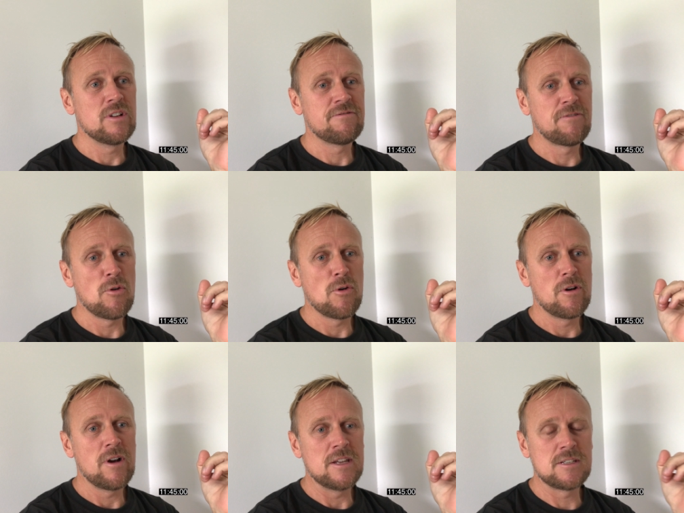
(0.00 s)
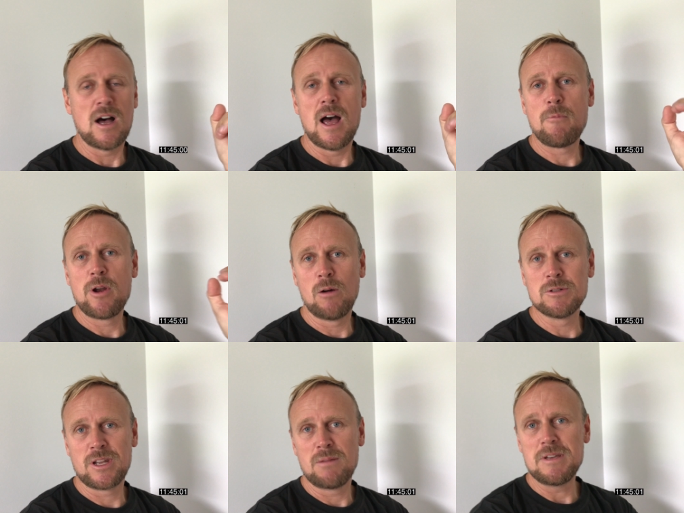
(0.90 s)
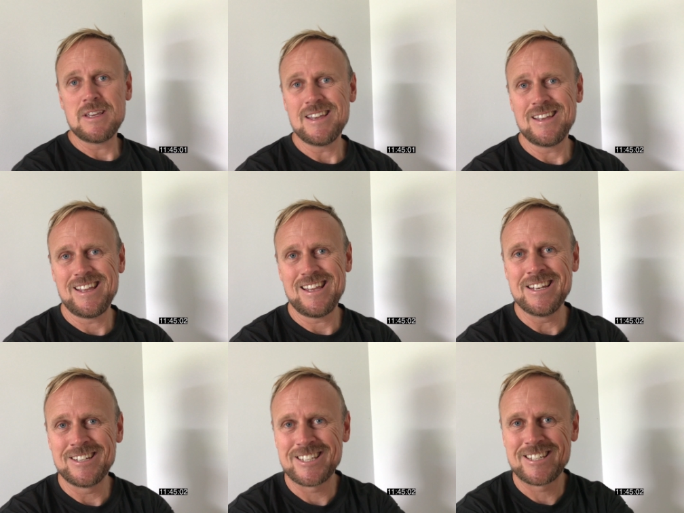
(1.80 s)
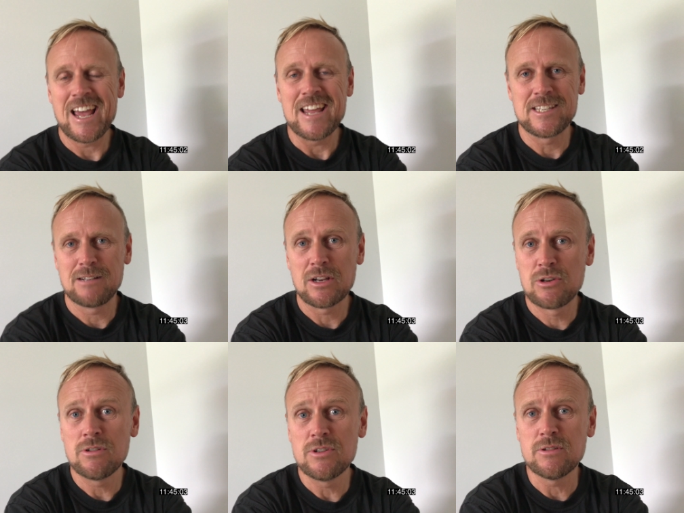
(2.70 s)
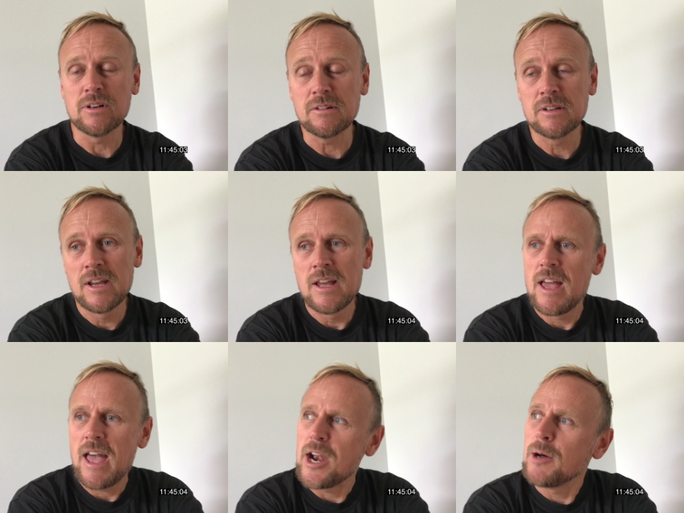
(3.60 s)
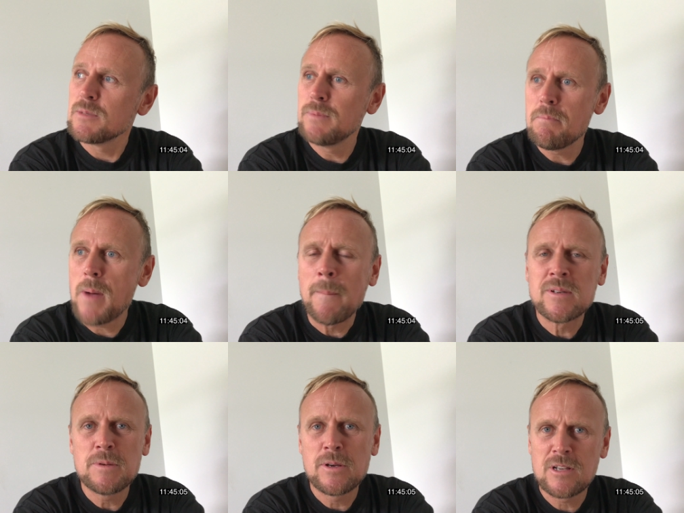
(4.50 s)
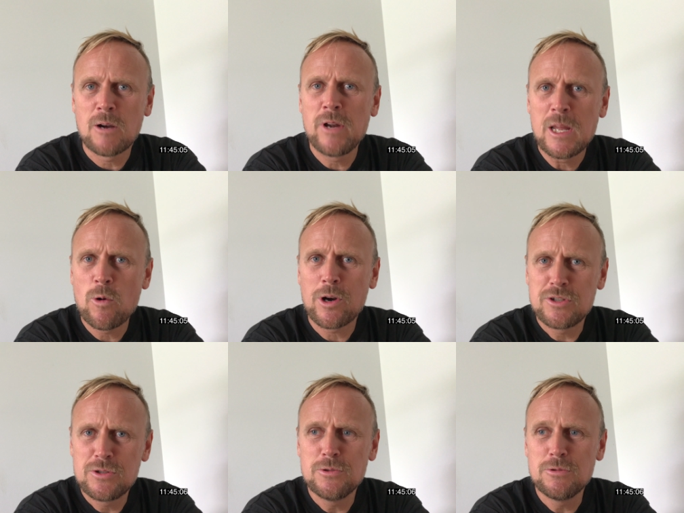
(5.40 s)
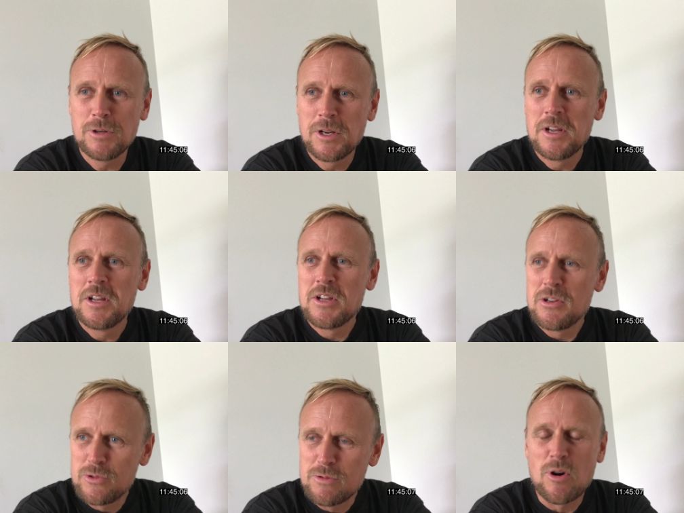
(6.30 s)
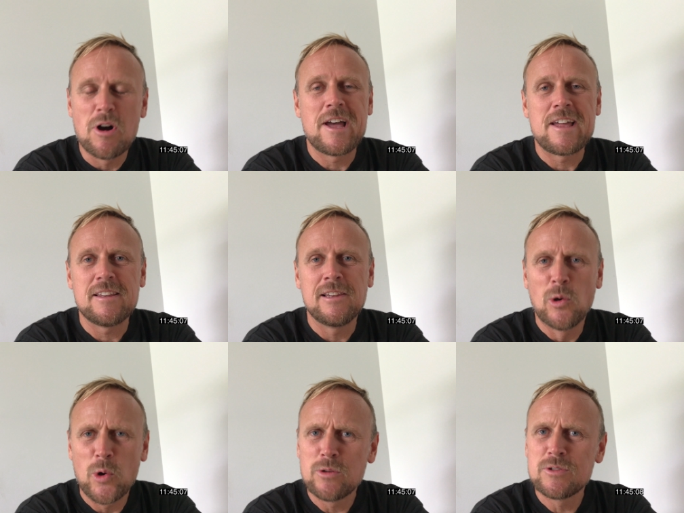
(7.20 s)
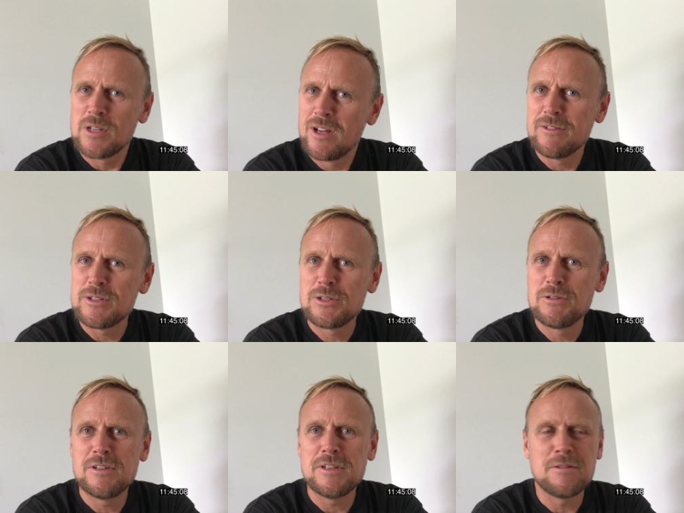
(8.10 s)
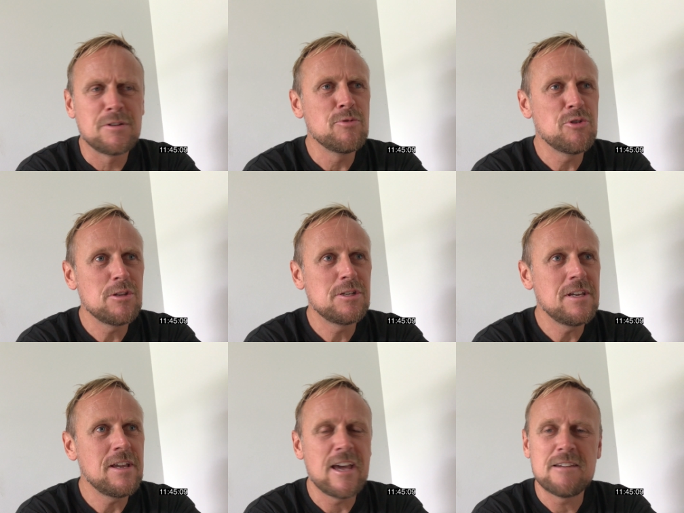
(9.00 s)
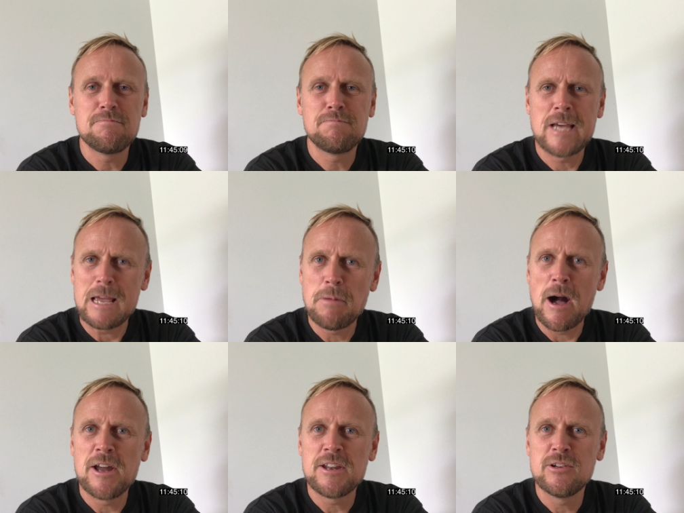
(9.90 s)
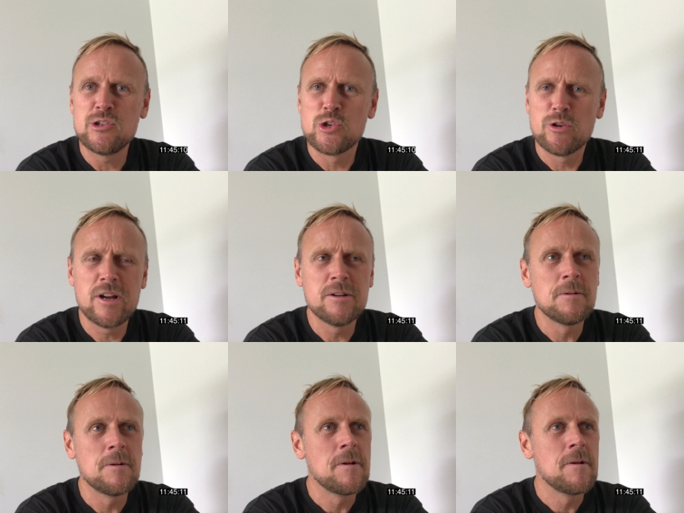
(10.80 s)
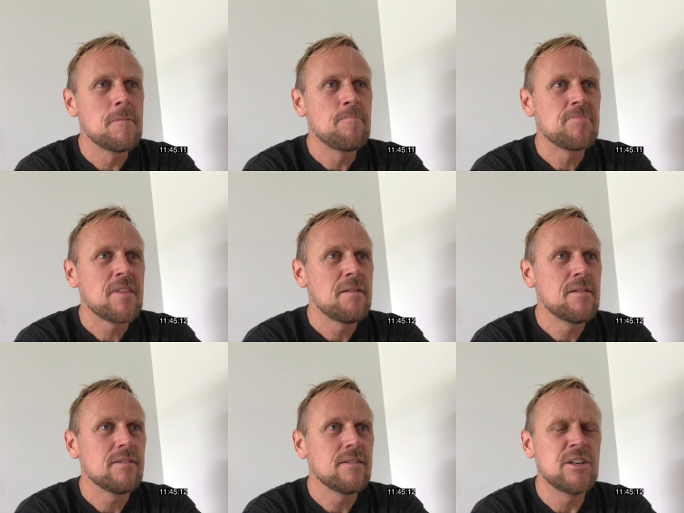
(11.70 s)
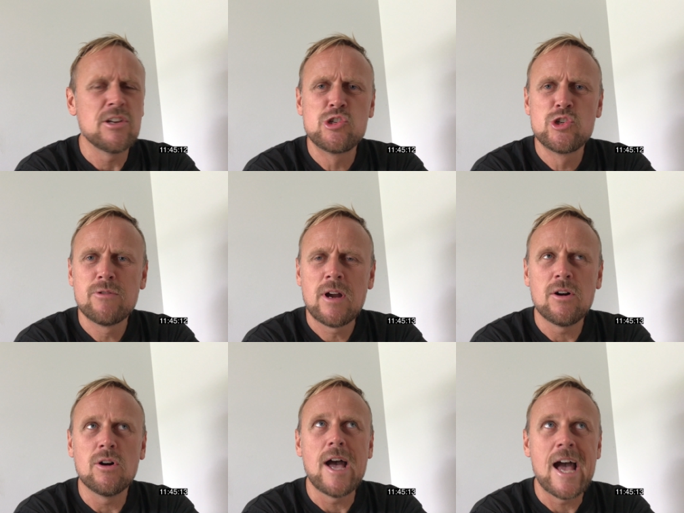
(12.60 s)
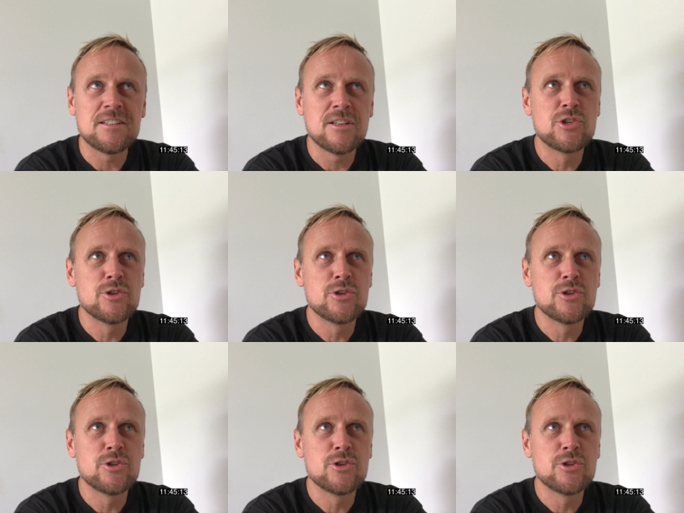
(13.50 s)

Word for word: it for a time when I was going to be interstate, so I couldn't do it. And I was a bit bummed because I really wanted to do my loyal service to the community and take part in a jury, because